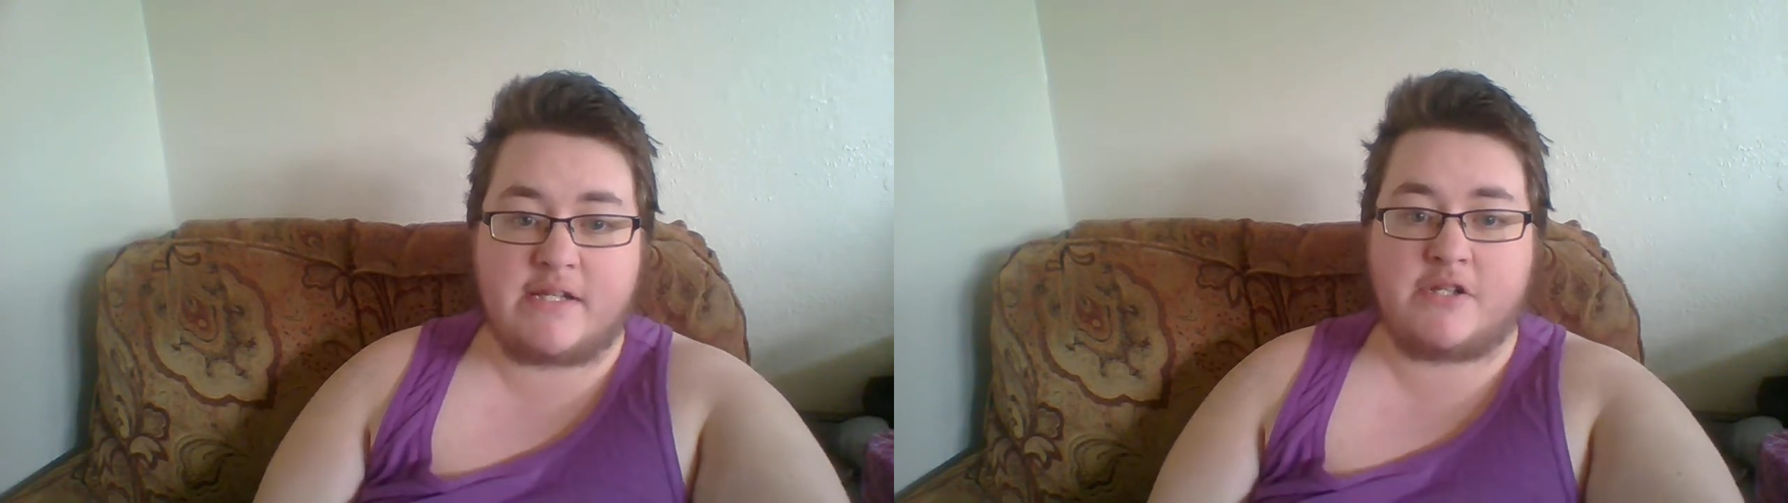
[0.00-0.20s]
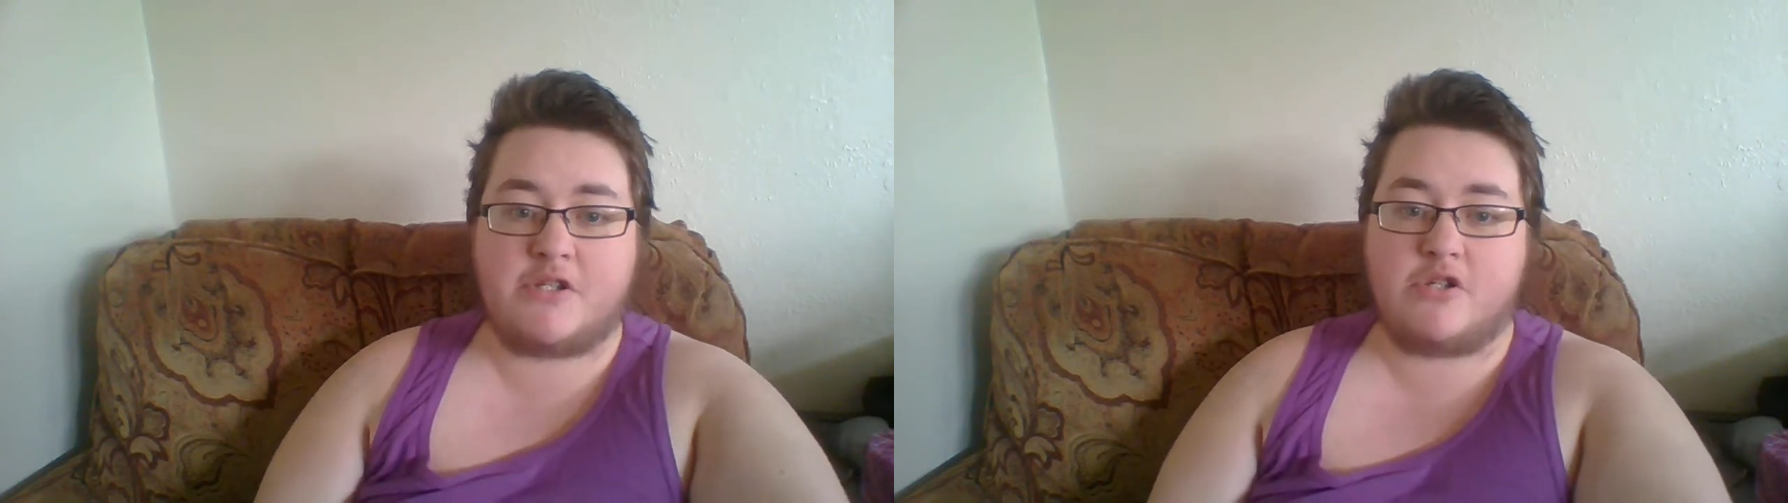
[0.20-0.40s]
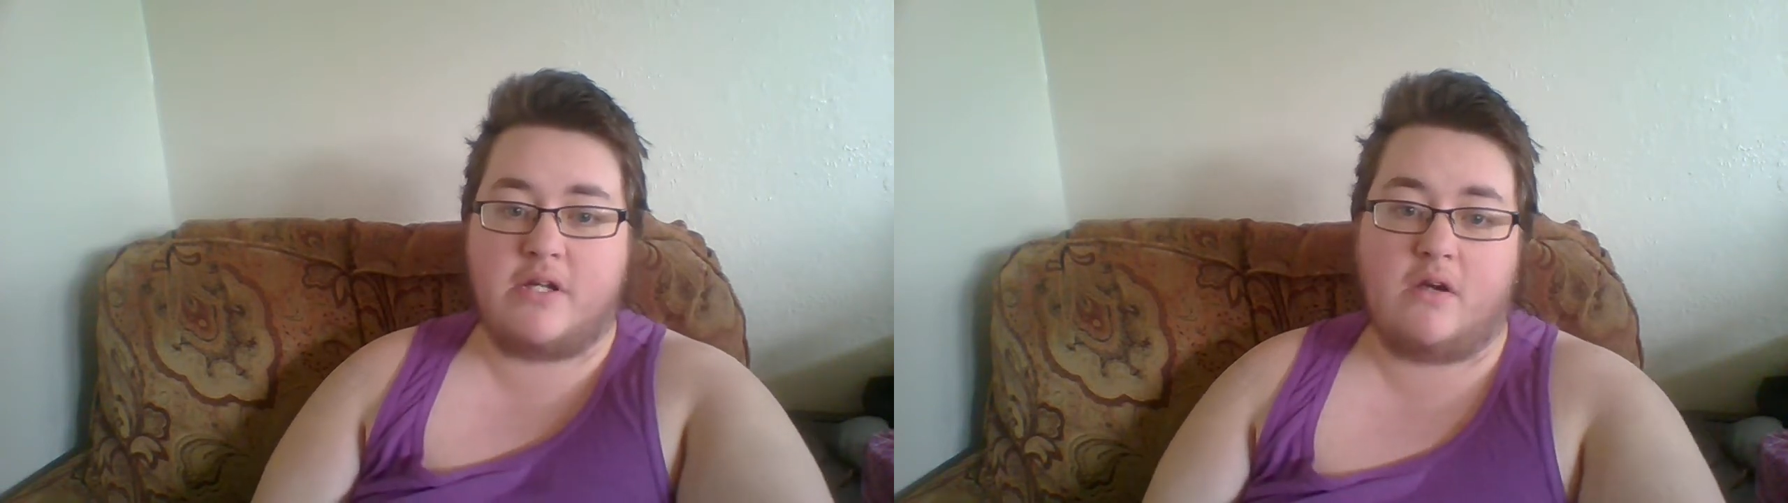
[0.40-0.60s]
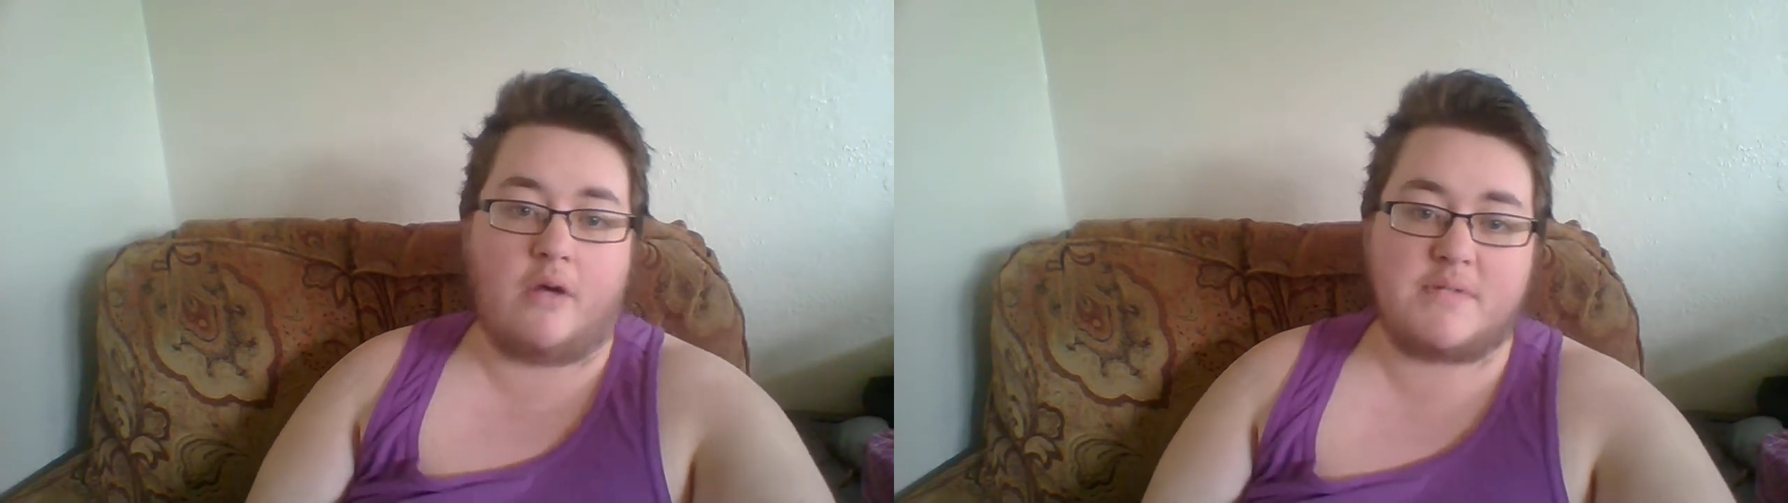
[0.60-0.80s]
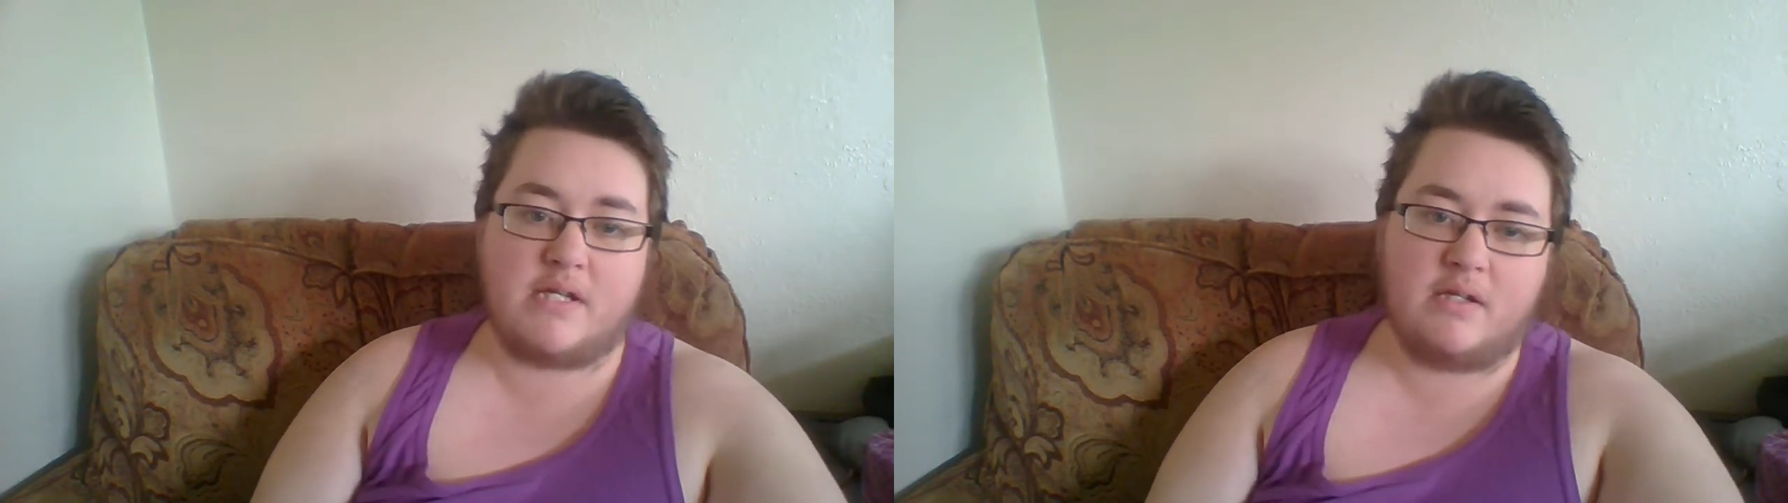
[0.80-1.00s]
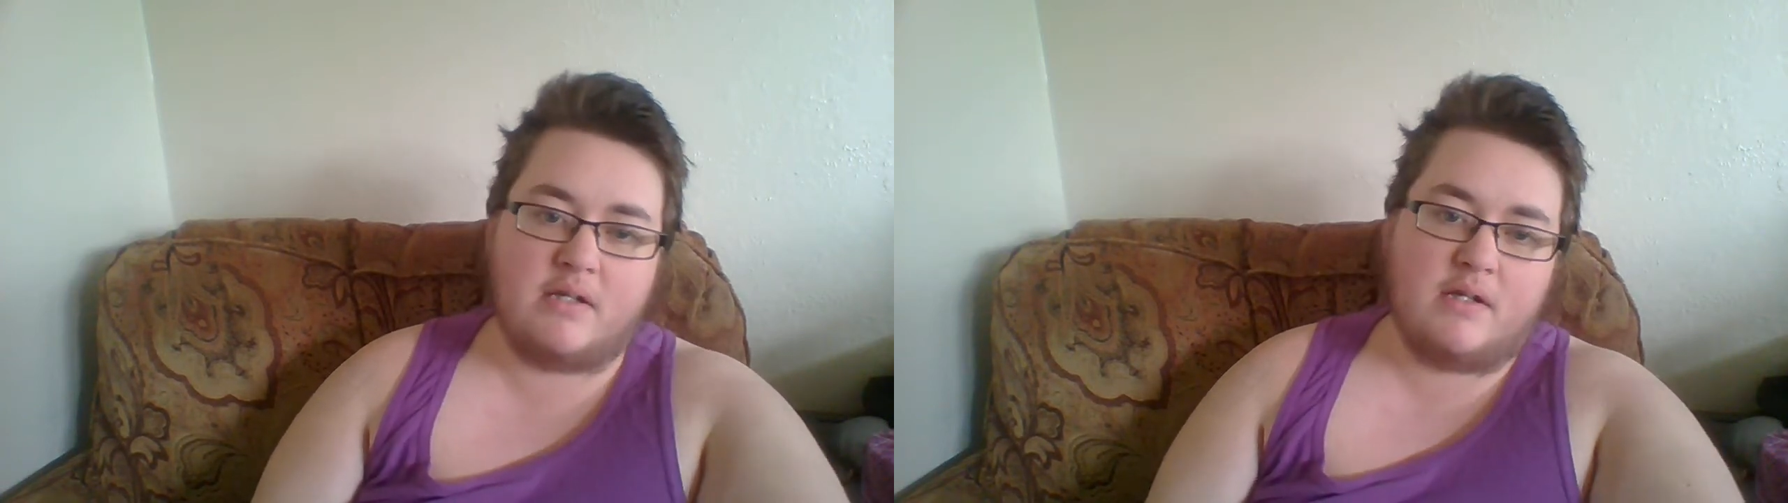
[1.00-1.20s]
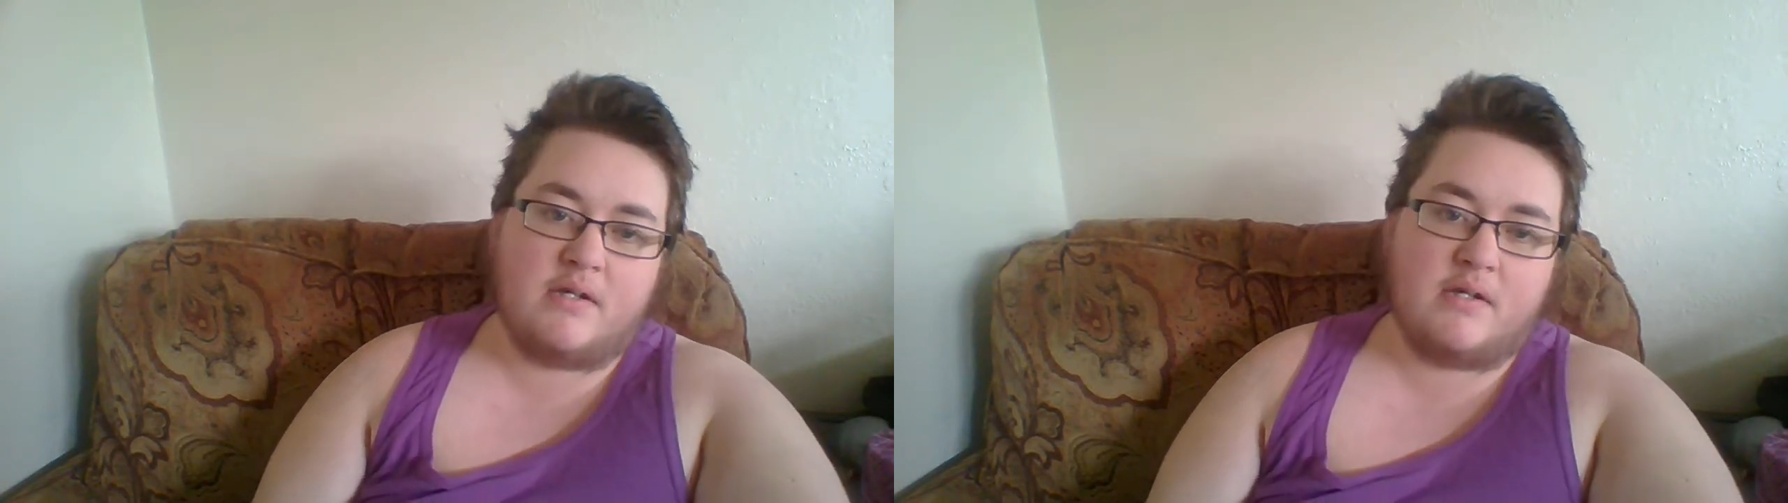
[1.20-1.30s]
and Industry, OMSI.